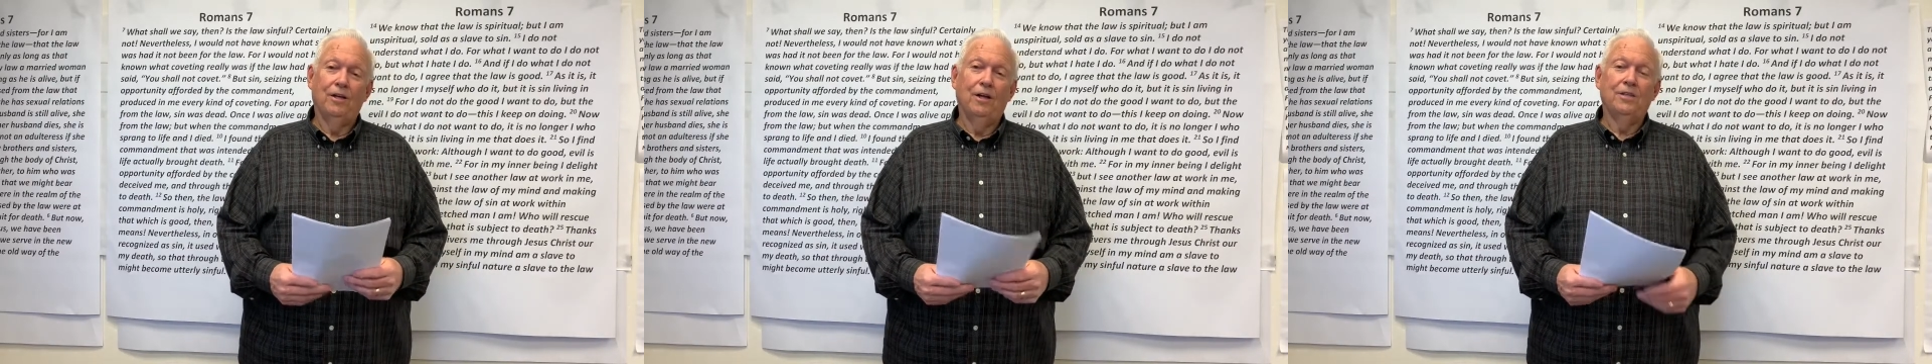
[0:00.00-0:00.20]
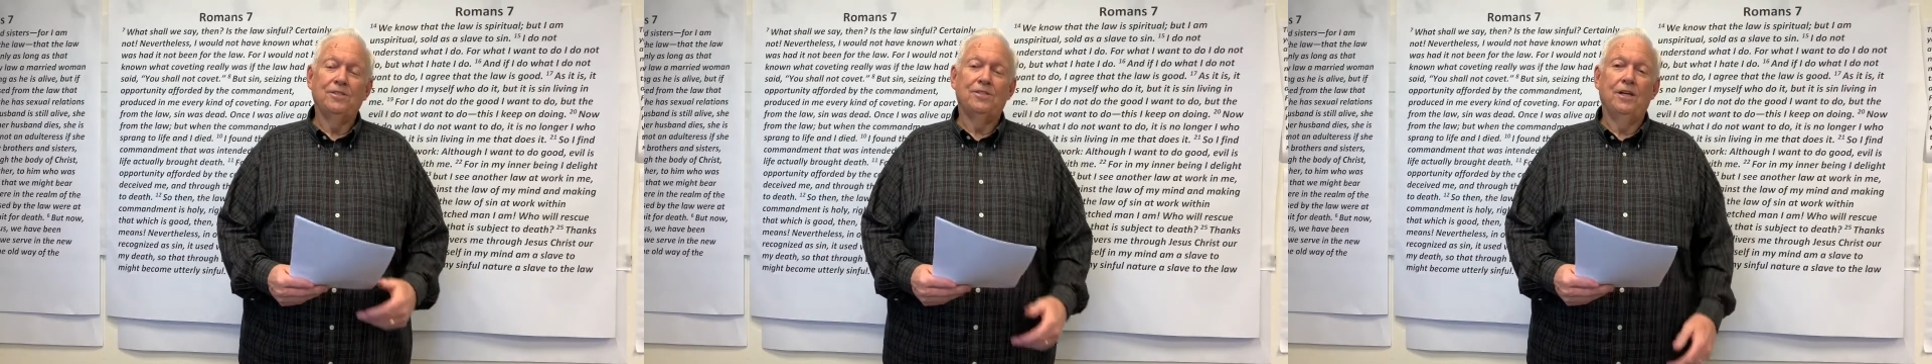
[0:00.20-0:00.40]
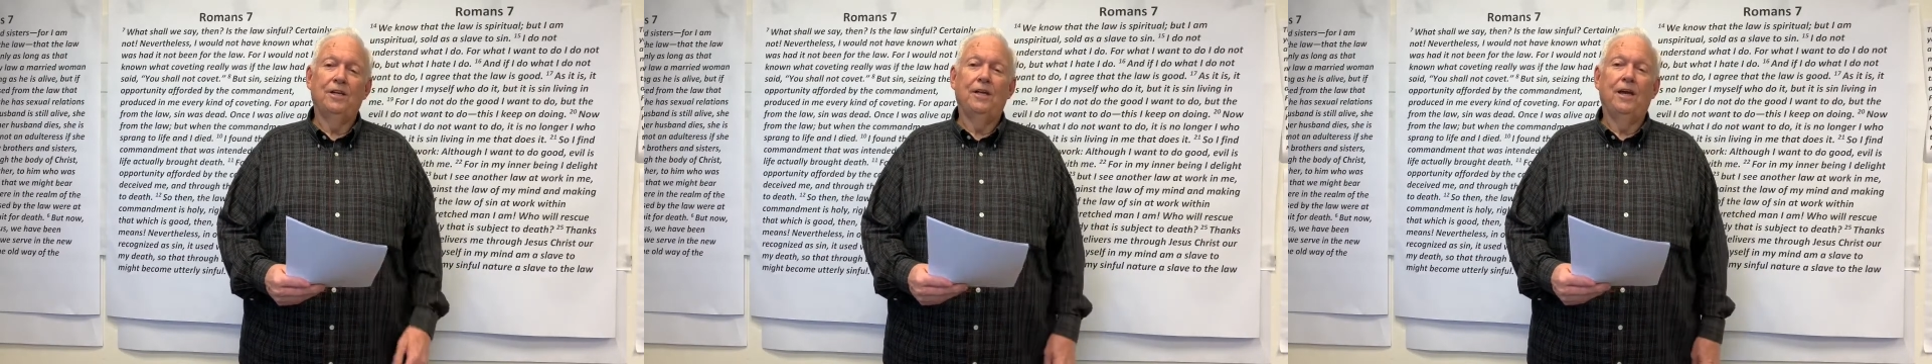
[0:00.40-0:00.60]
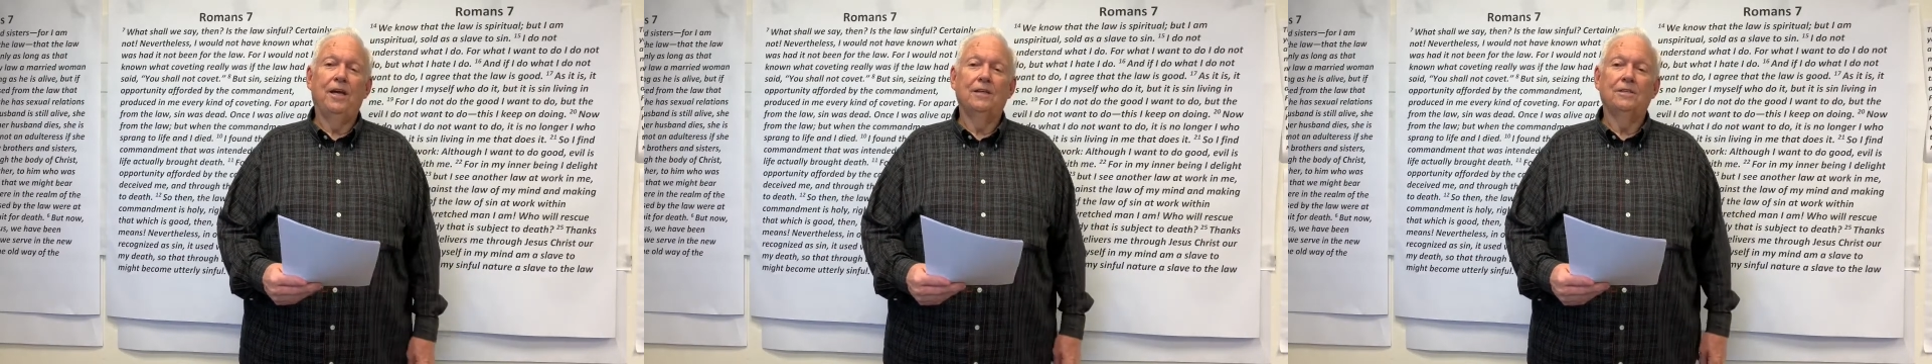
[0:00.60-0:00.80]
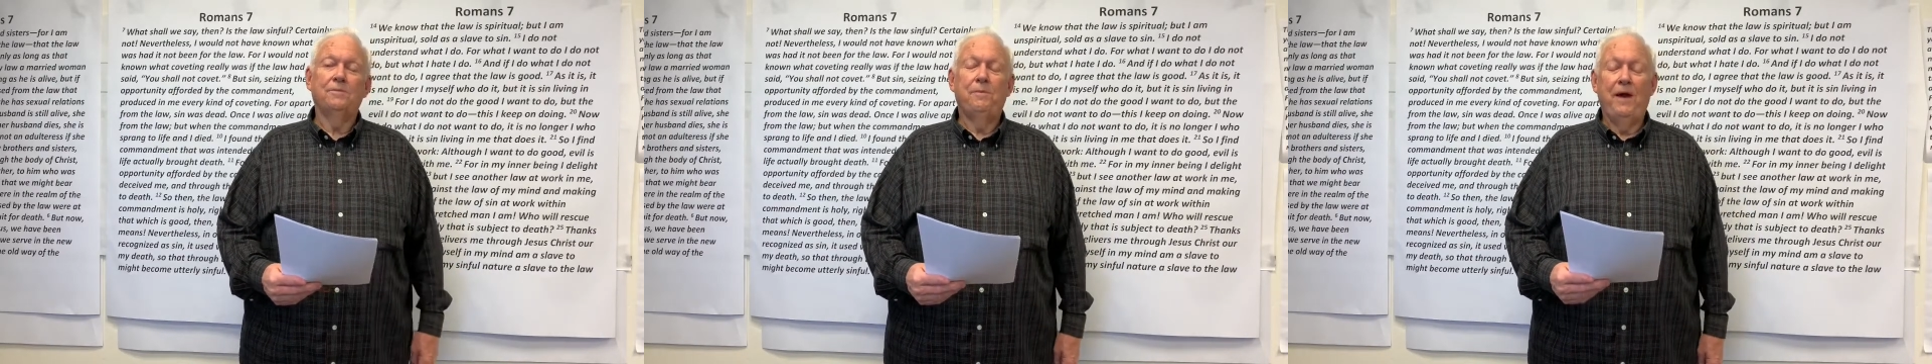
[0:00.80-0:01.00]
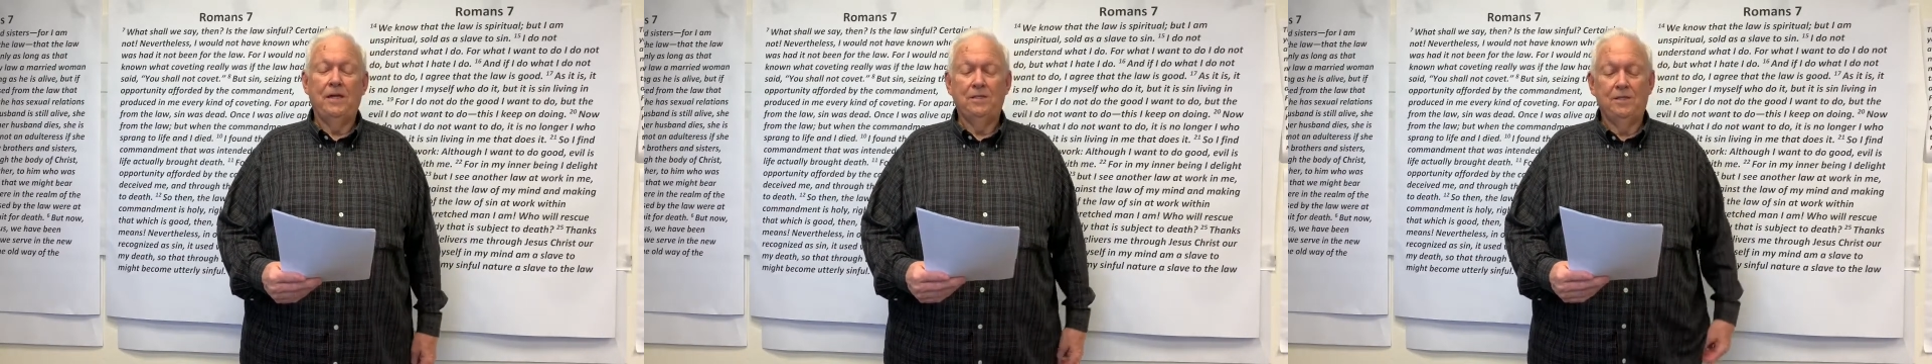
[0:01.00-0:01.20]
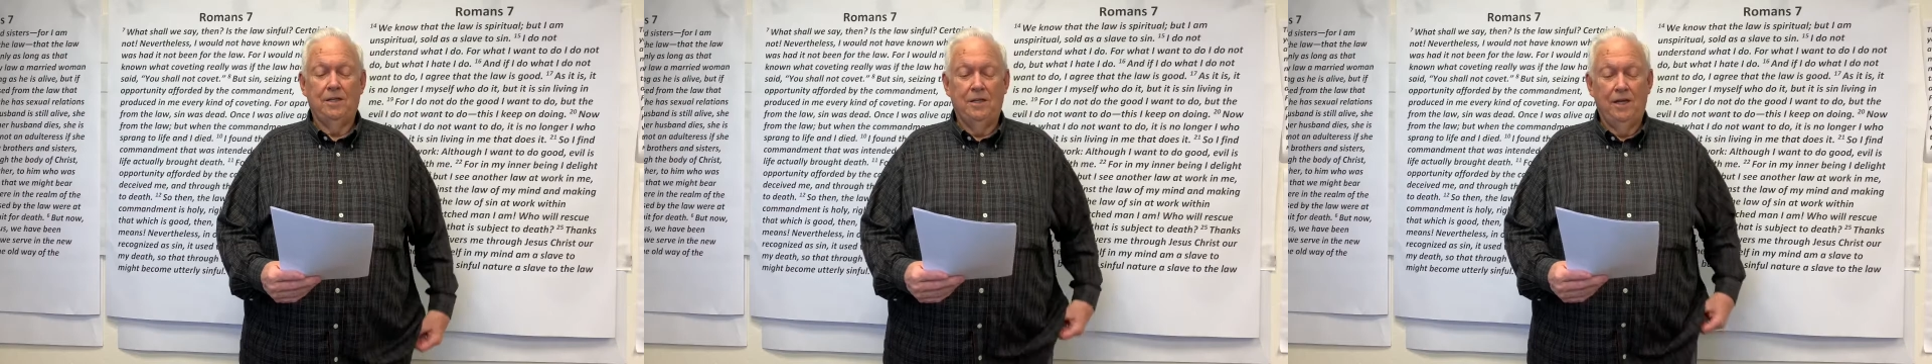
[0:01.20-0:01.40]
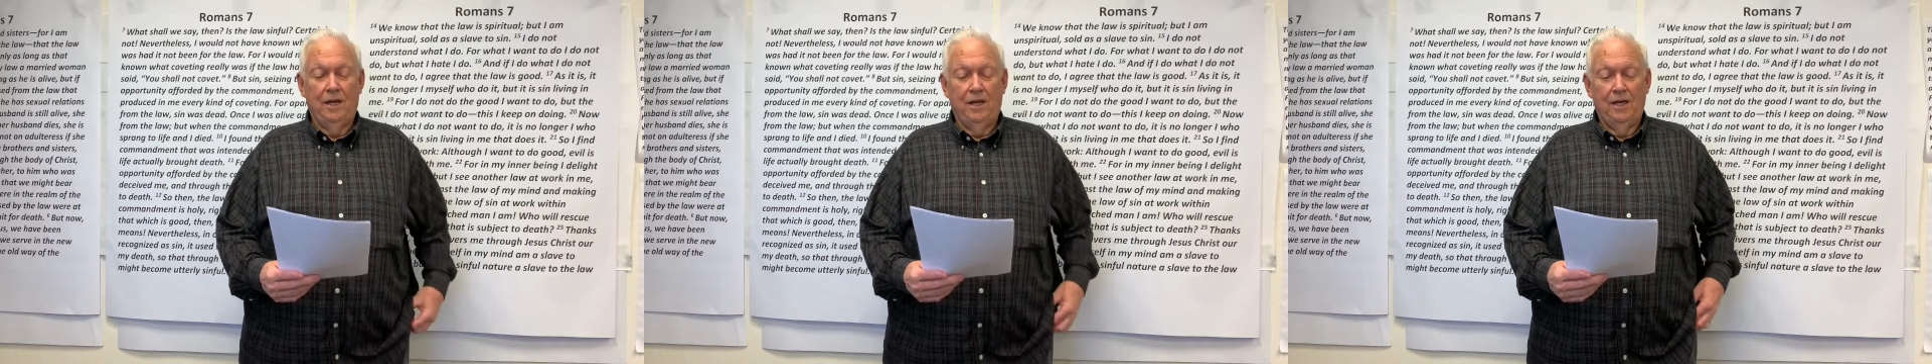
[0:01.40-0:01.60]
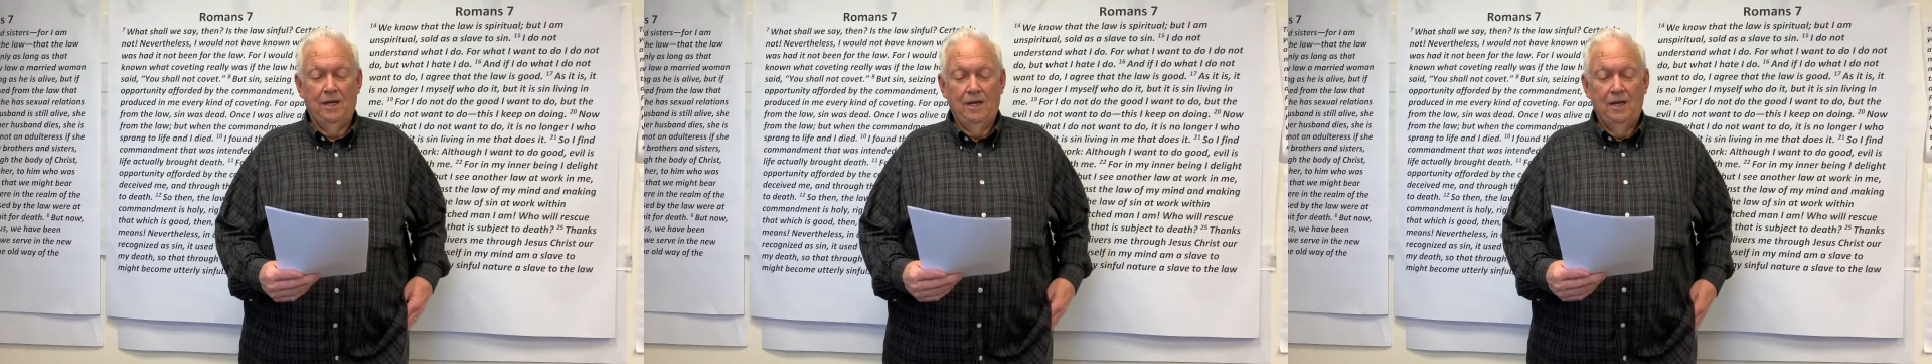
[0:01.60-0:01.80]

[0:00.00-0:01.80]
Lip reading: on Sunday, this past Sunday.